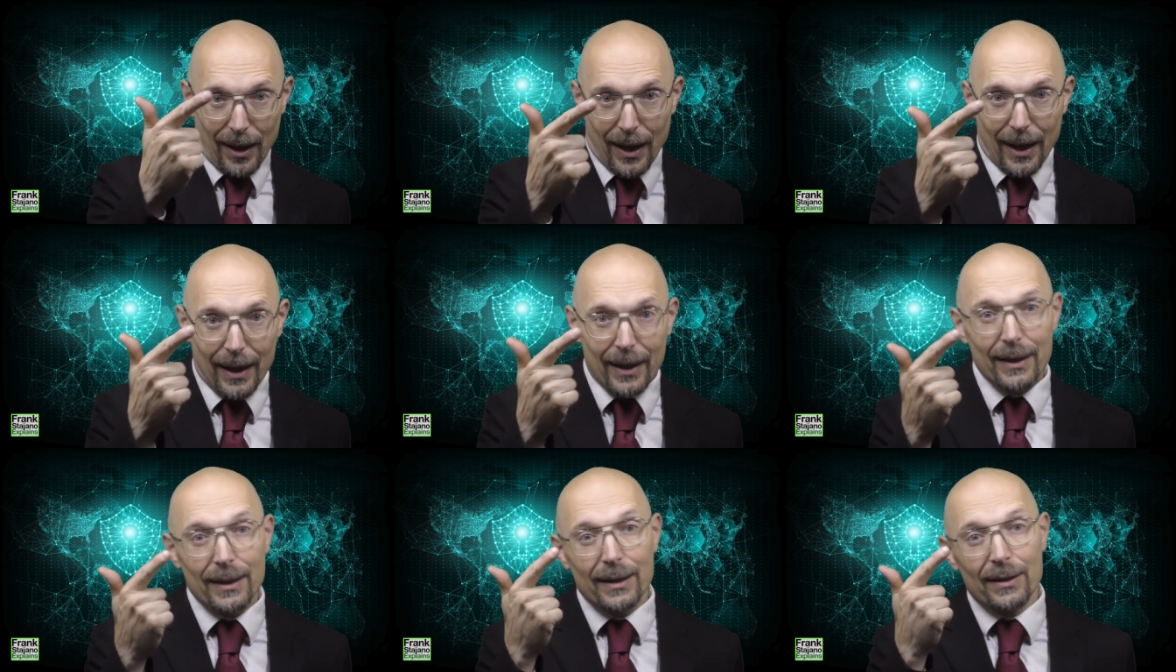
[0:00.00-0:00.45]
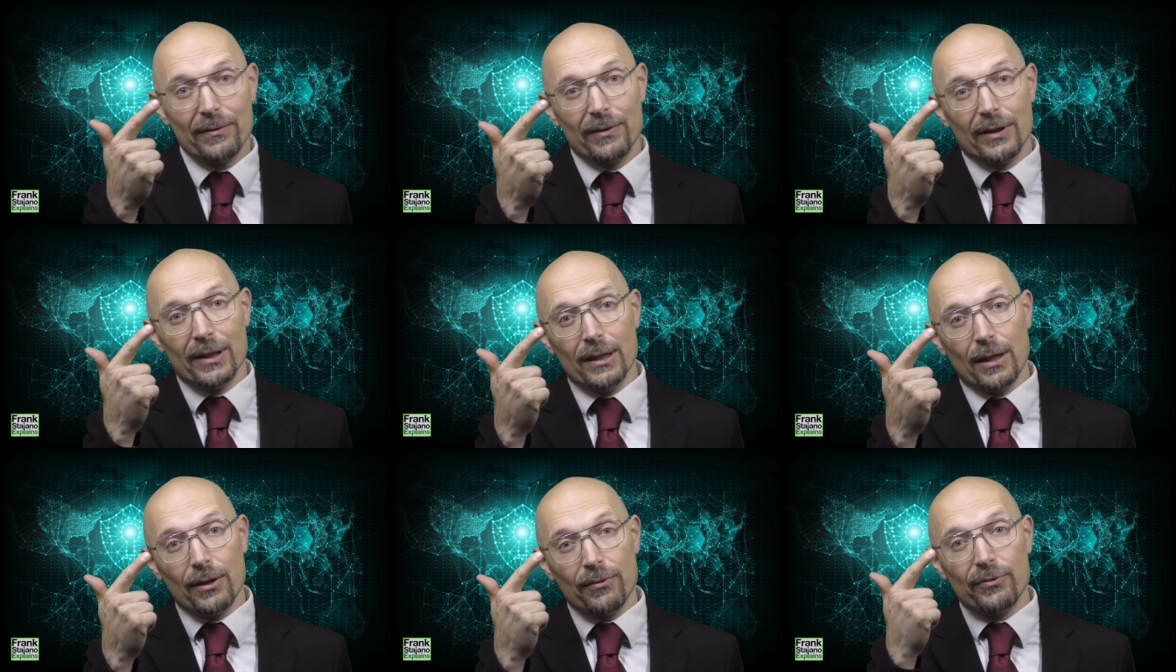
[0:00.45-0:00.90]
I give
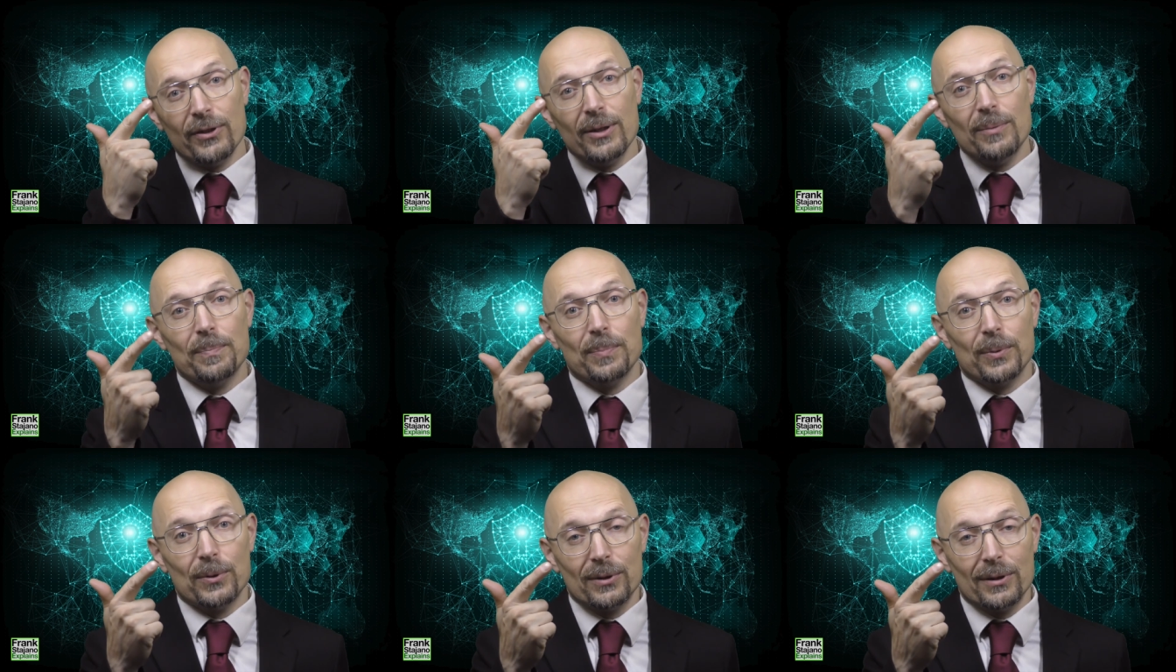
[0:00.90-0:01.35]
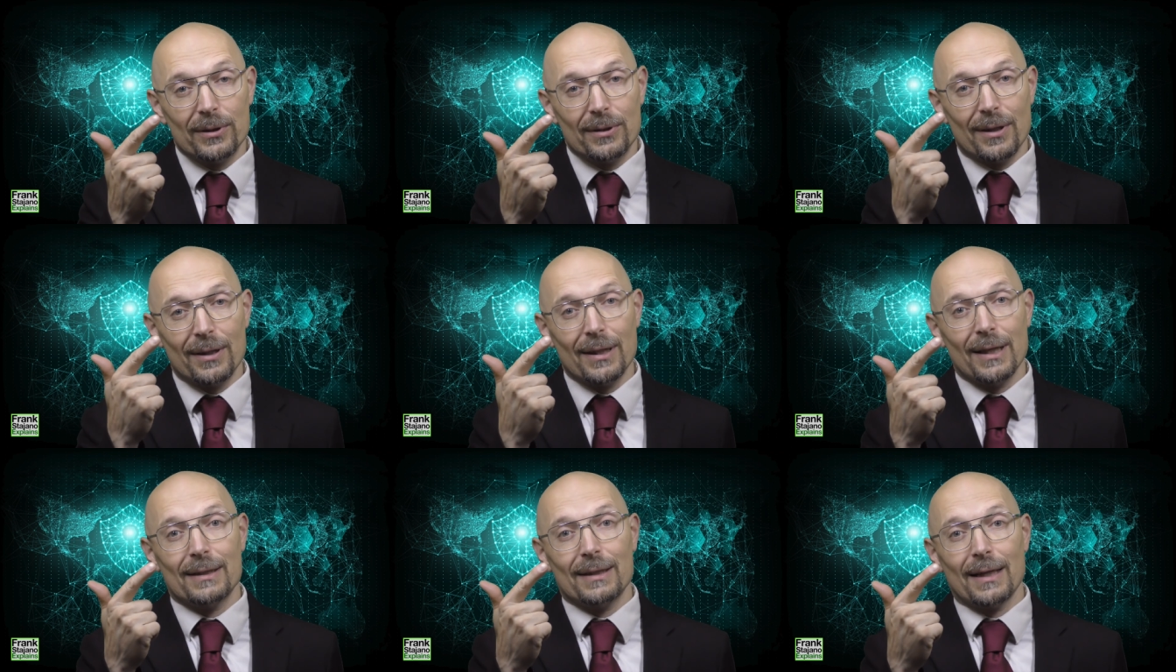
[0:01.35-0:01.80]
enough input
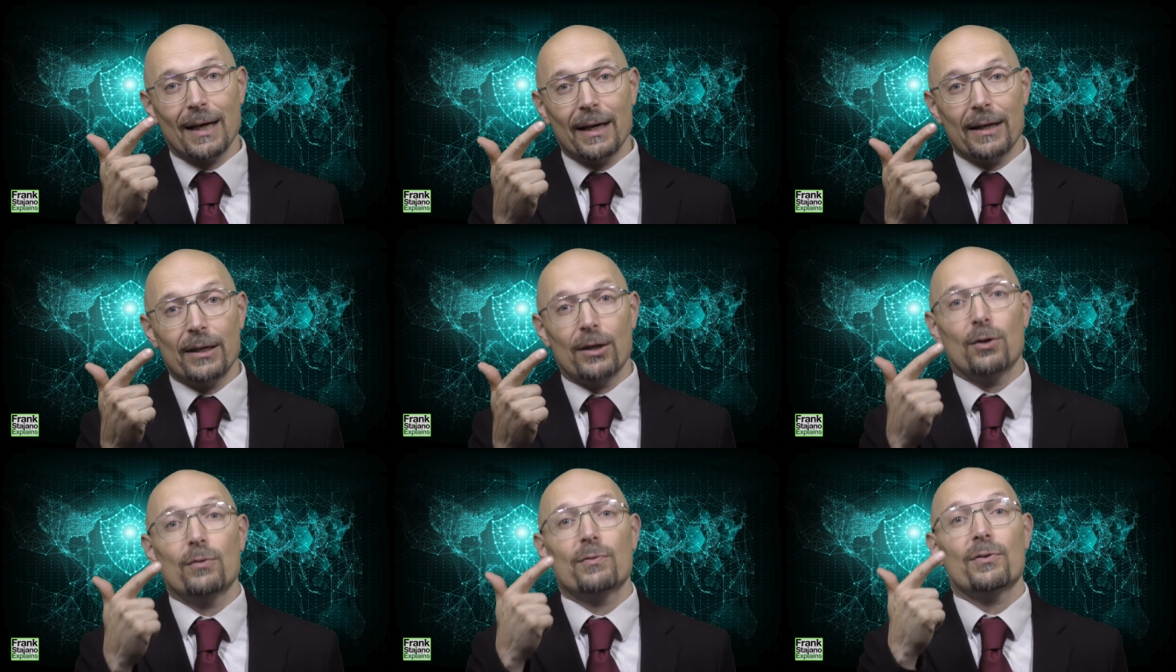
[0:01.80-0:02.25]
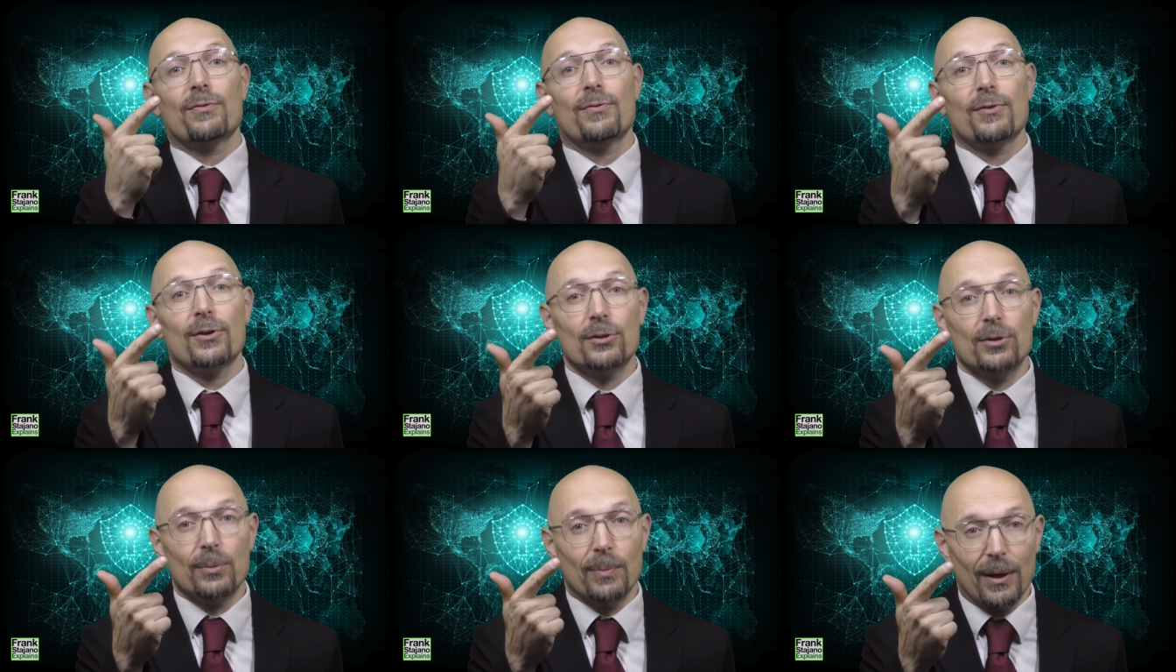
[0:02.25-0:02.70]
that I
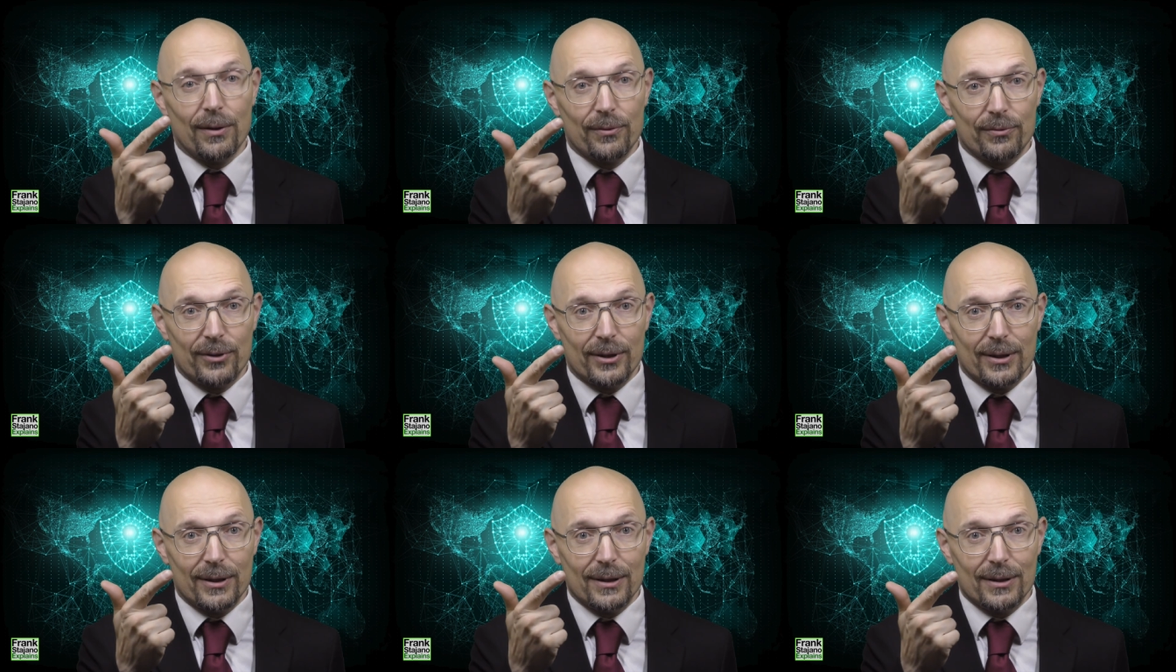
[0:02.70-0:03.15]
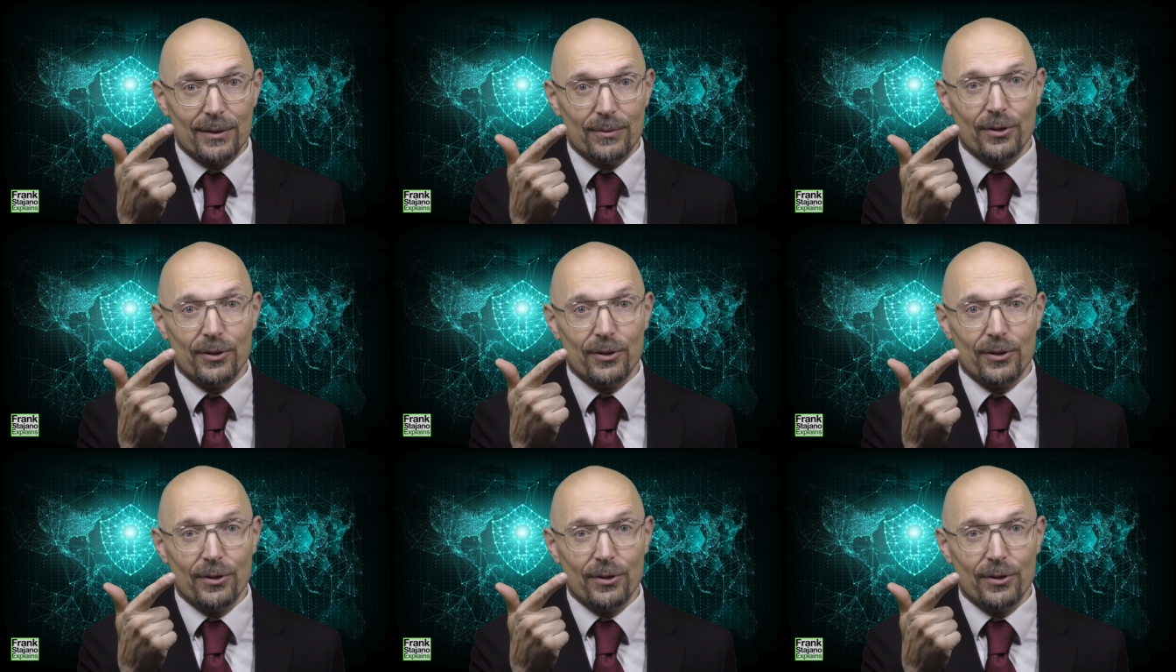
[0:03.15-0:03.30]
overflow the buffer